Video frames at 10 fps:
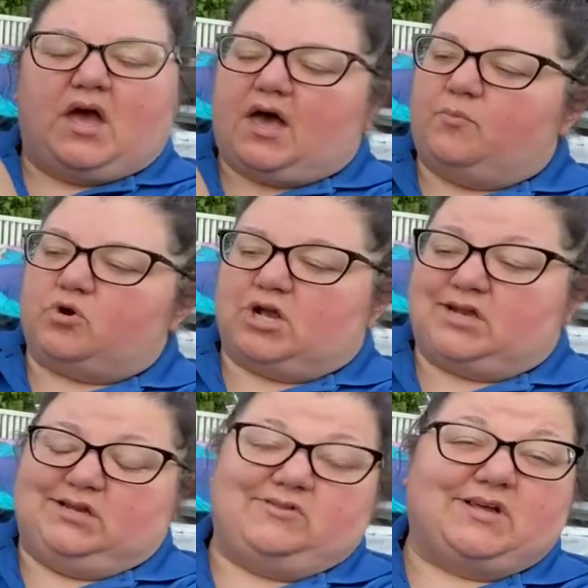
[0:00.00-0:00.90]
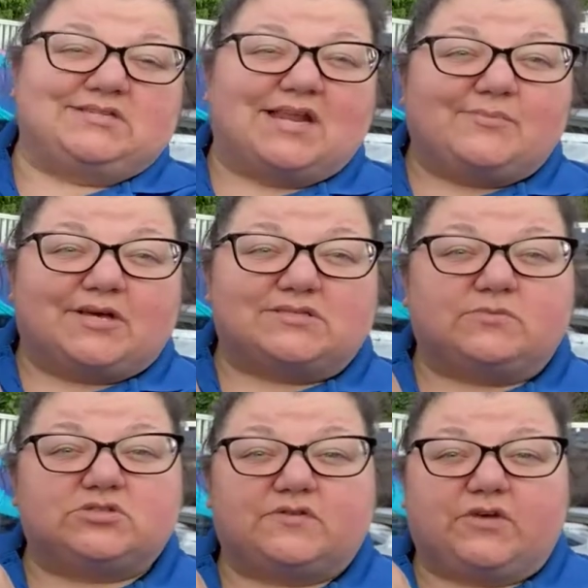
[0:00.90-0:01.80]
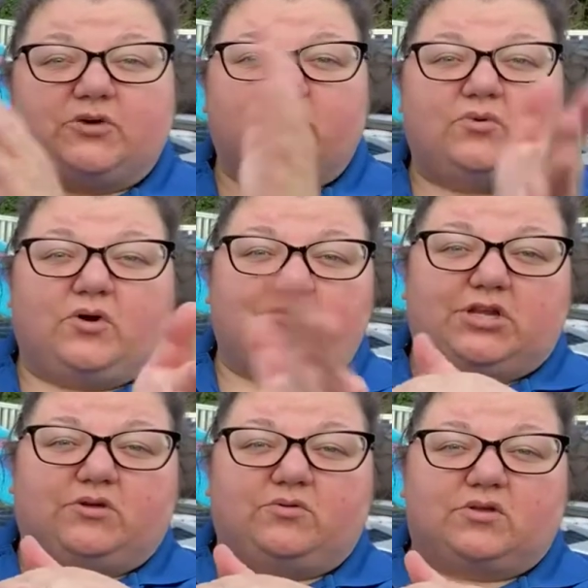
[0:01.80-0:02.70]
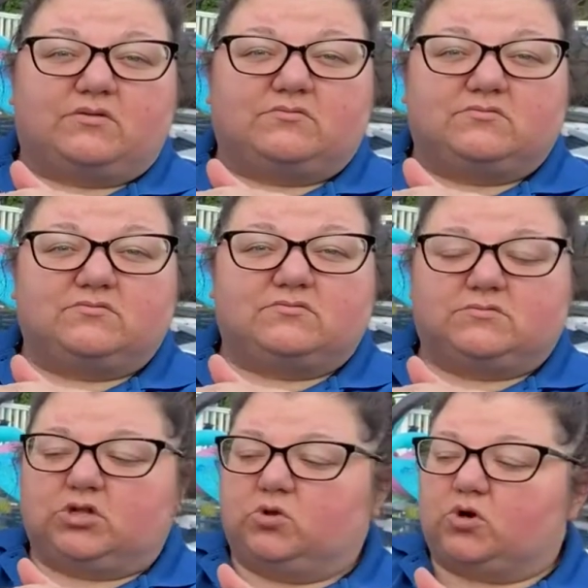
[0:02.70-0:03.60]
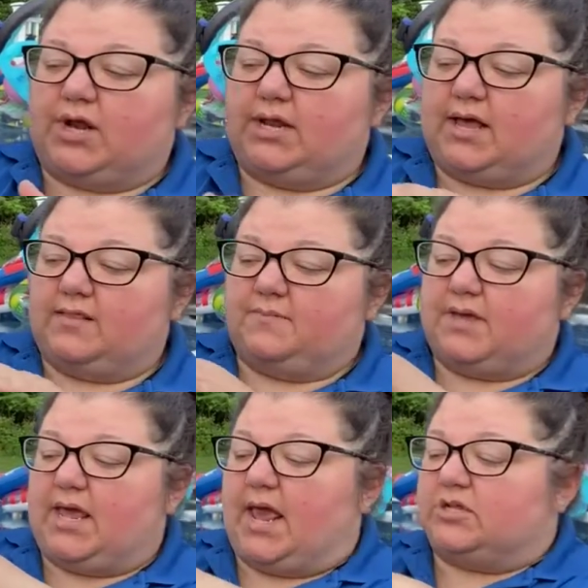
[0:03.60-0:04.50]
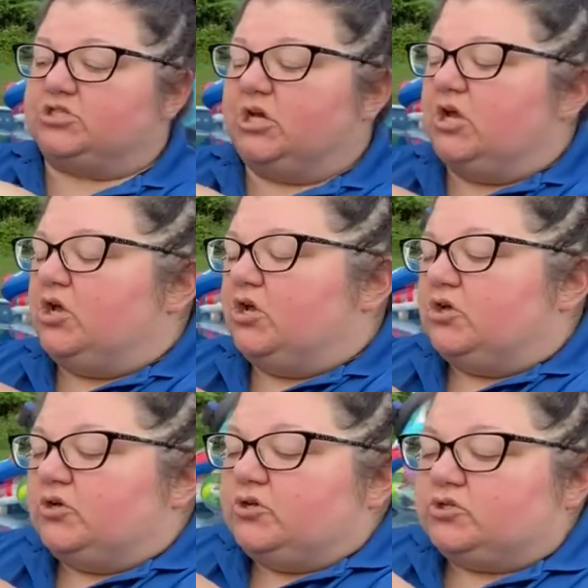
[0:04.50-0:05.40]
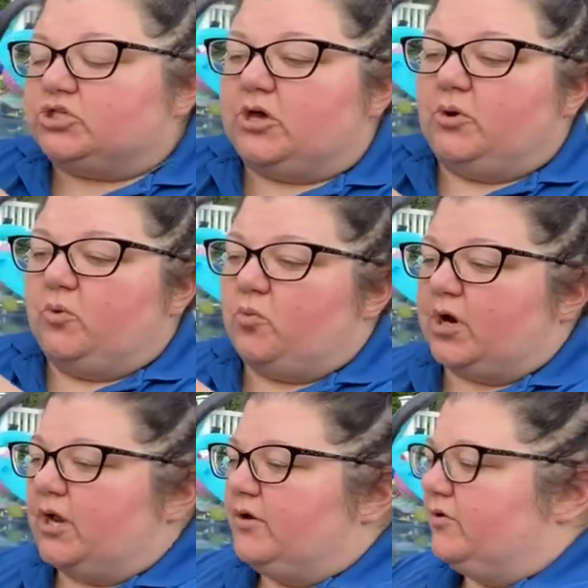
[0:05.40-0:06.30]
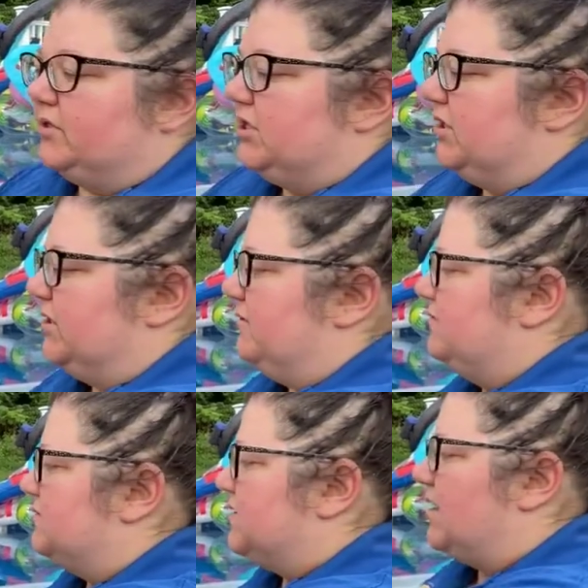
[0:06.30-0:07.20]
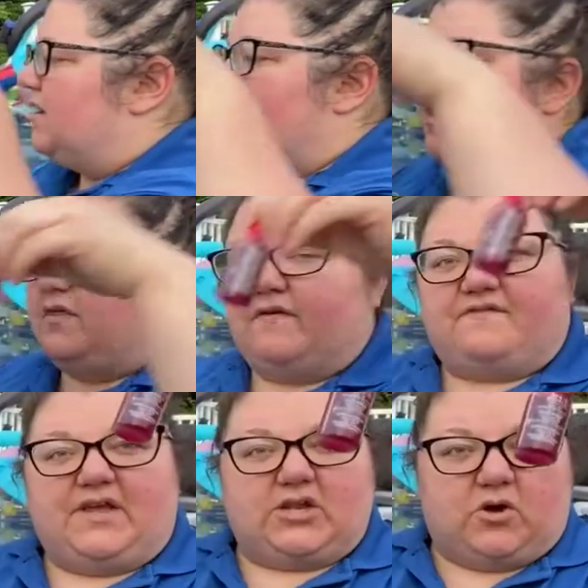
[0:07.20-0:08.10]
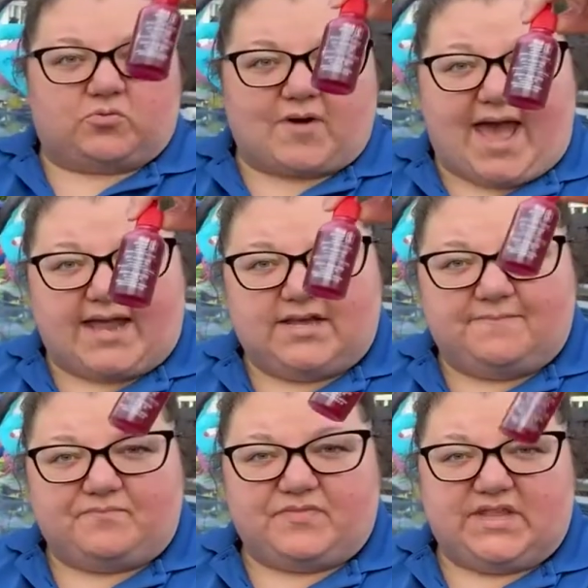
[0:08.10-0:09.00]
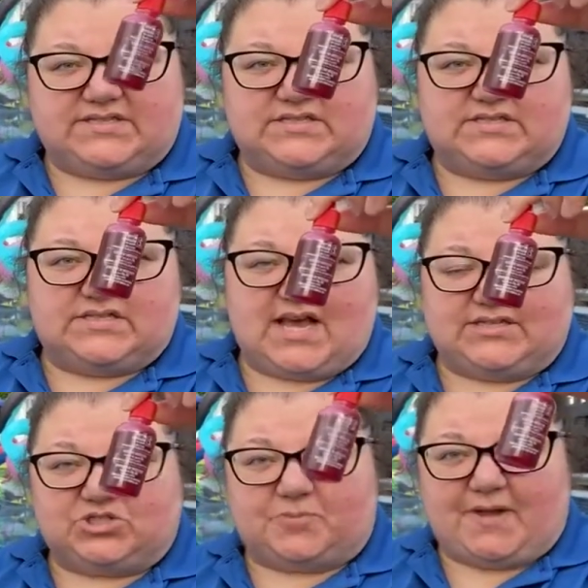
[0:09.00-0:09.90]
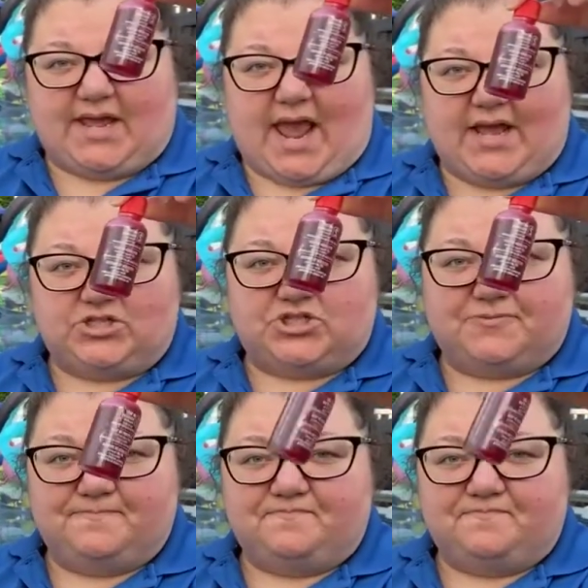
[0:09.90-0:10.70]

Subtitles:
We're not going to do that today because most of you only do the chlorine and the pH. So we're going to use the Phenol Red This is to test your pH,